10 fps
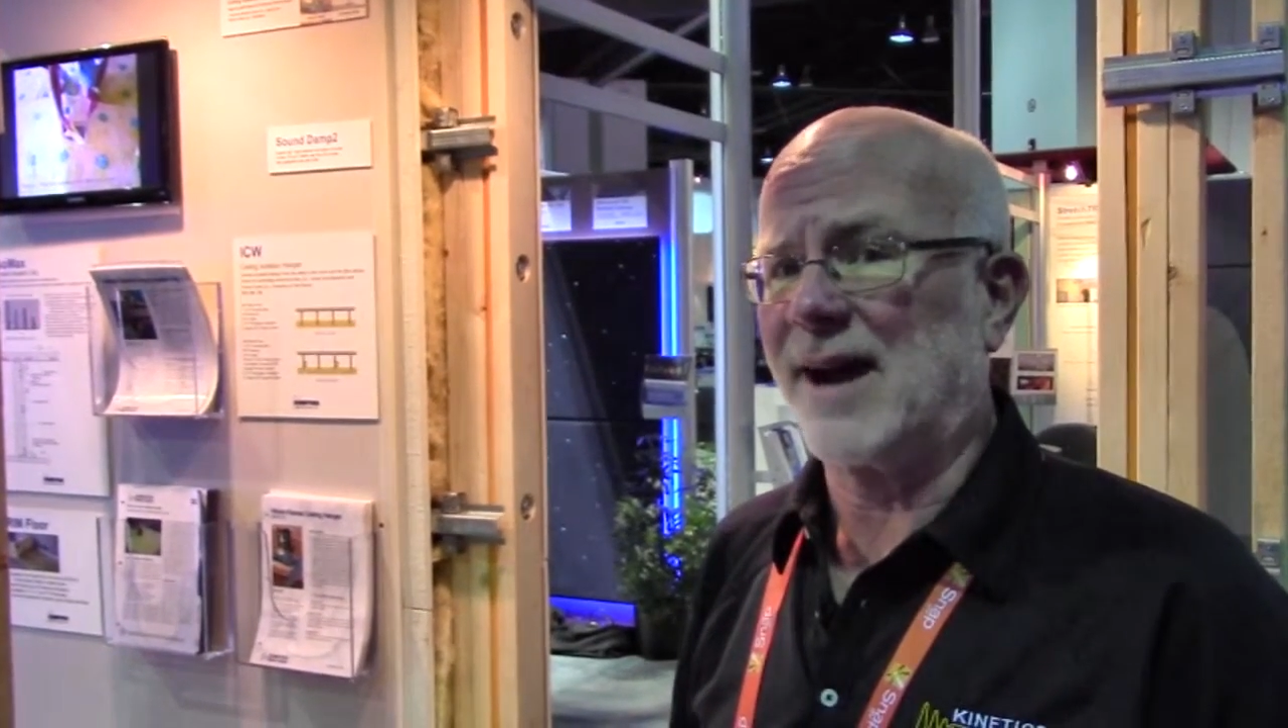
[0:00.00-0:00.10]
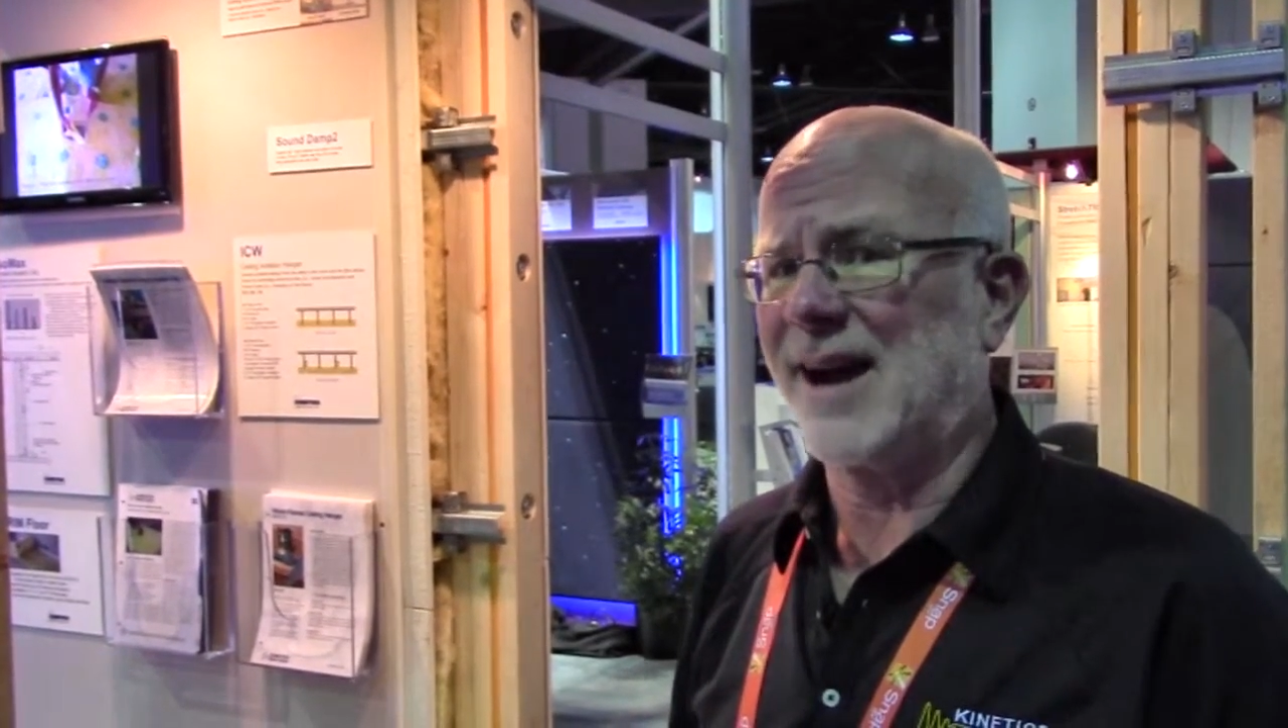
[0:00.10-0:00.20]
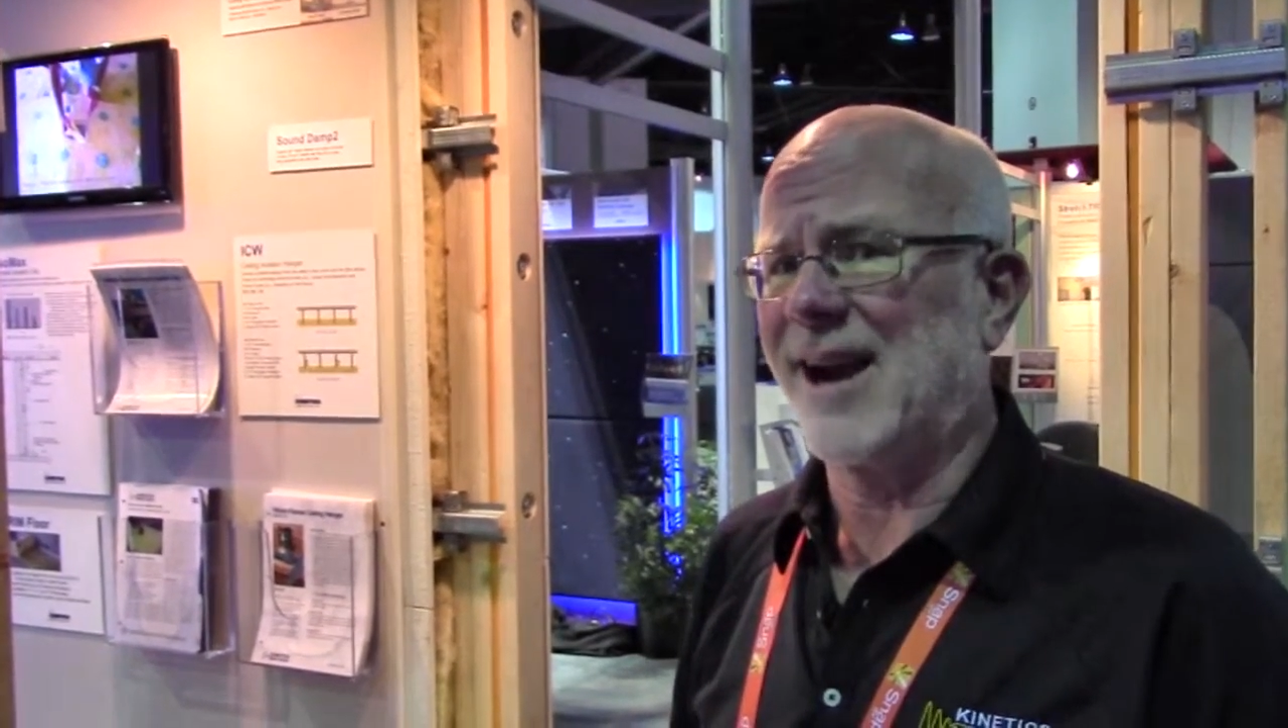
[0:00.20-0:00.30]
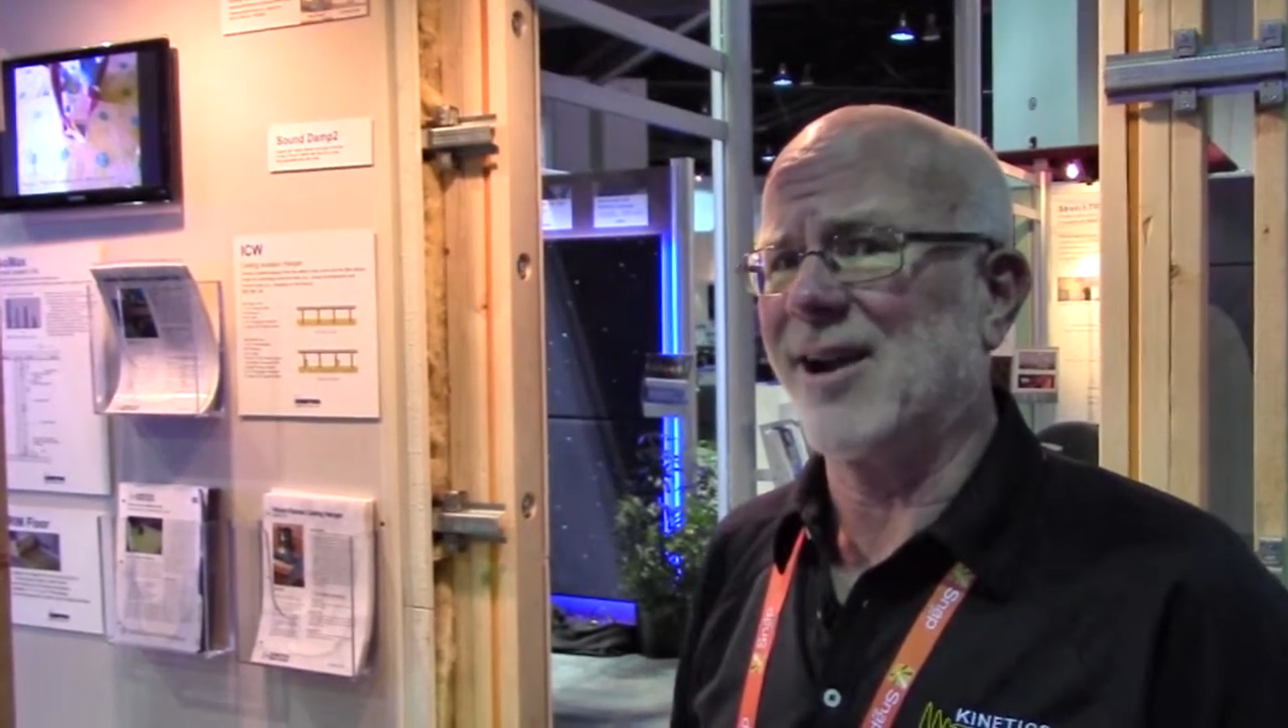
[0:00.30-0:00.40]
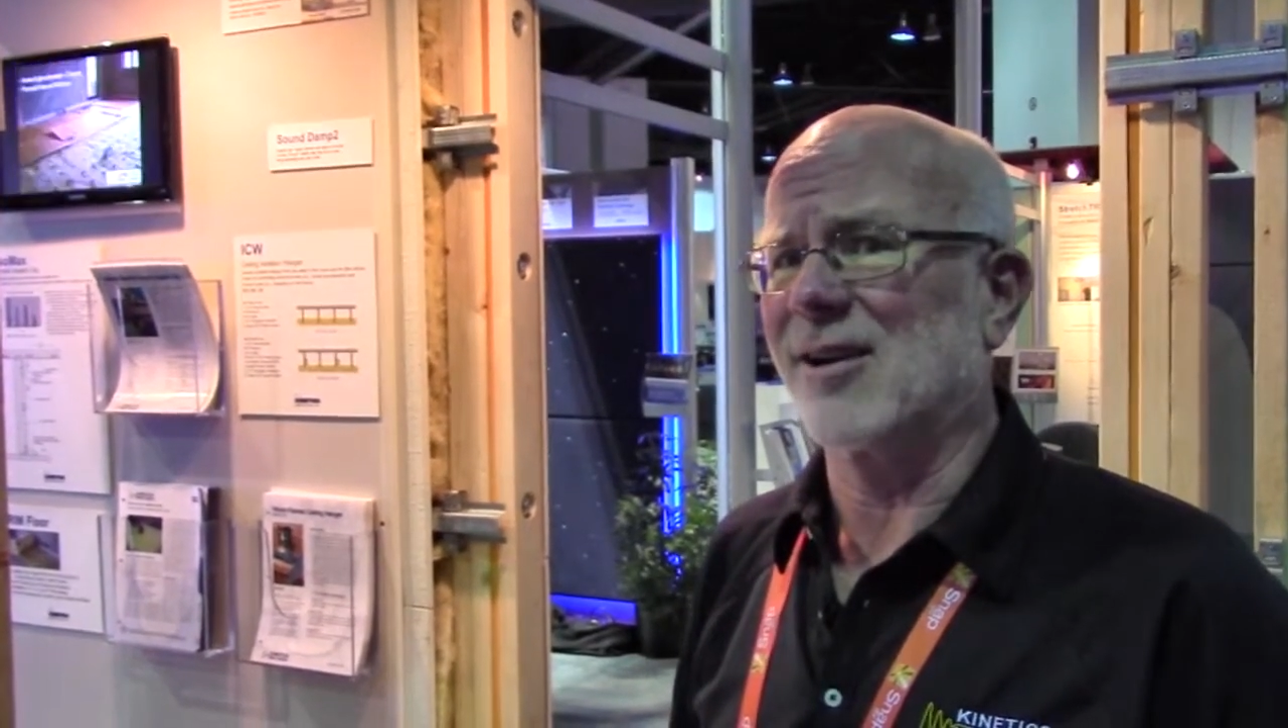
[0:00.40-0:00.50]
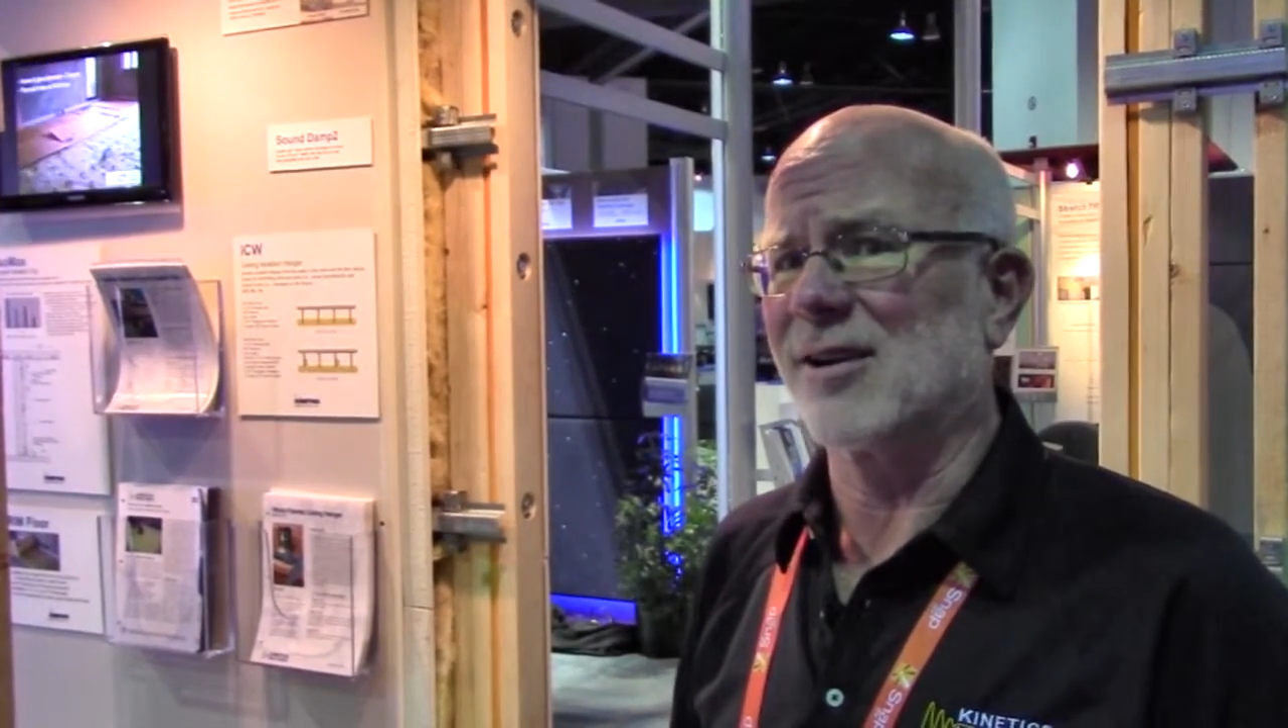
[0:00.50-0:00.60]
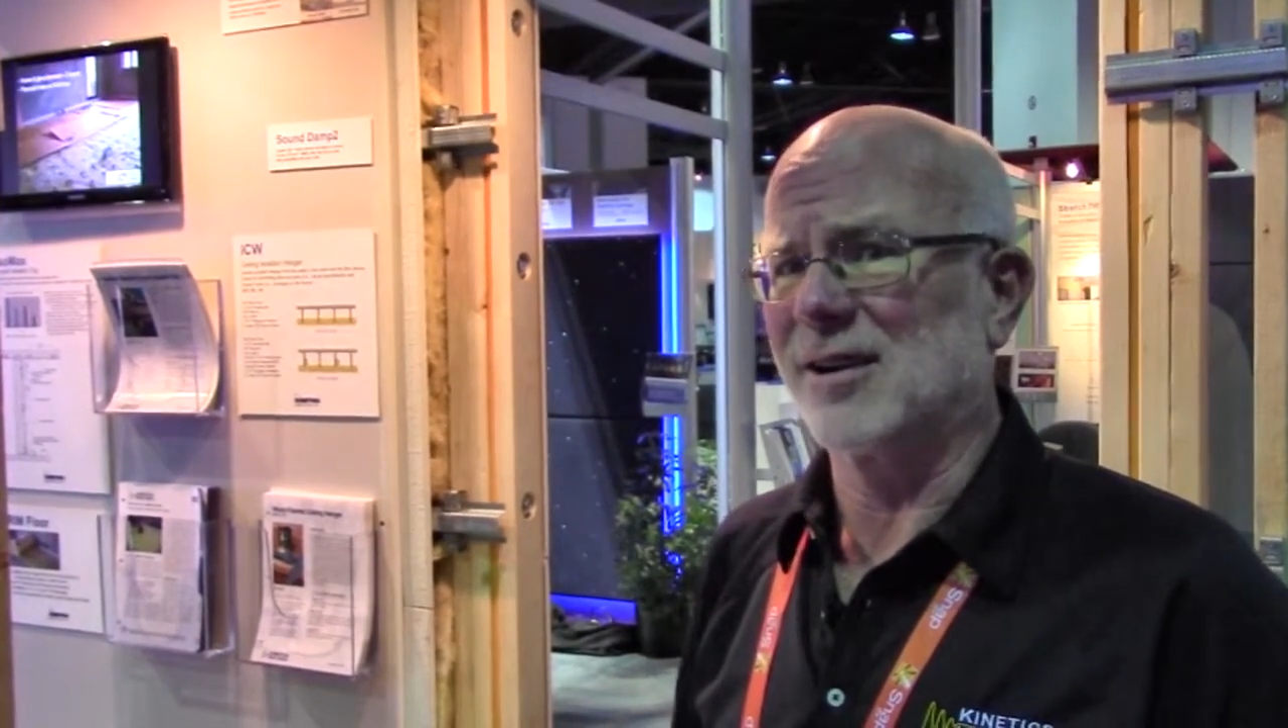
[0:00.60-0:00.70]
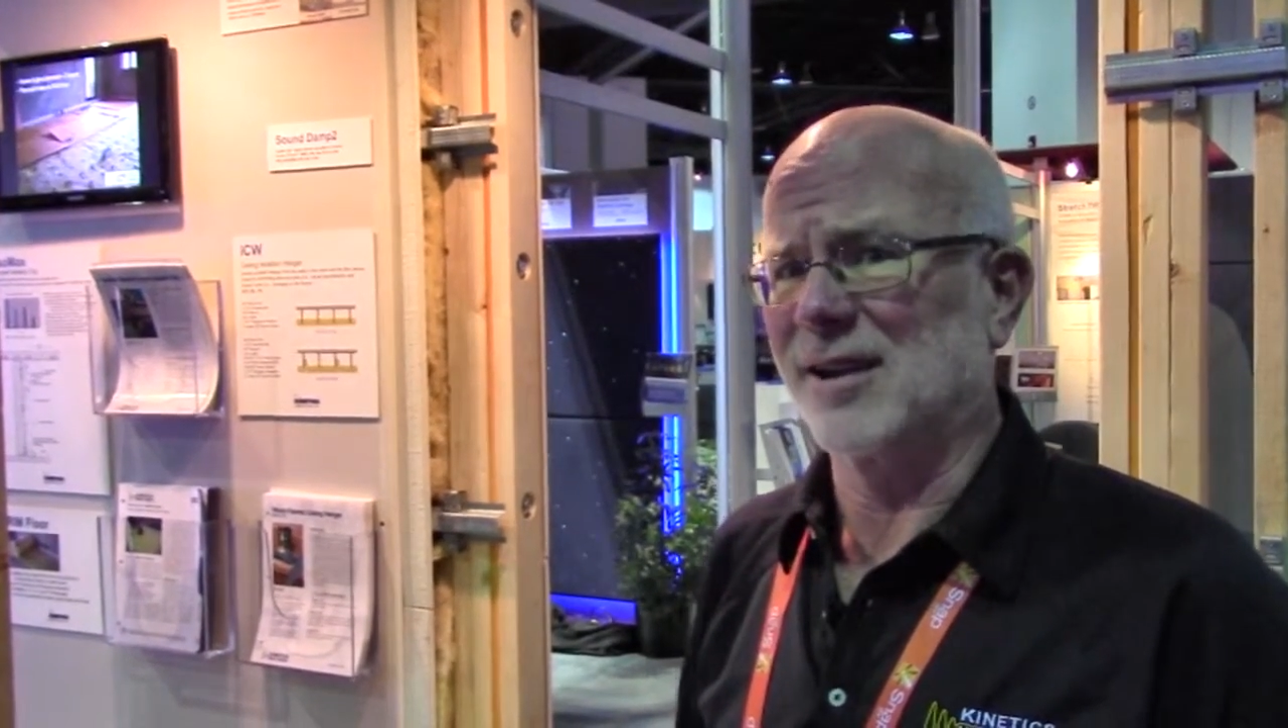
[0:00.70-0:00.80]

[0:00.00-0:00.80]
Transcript: higher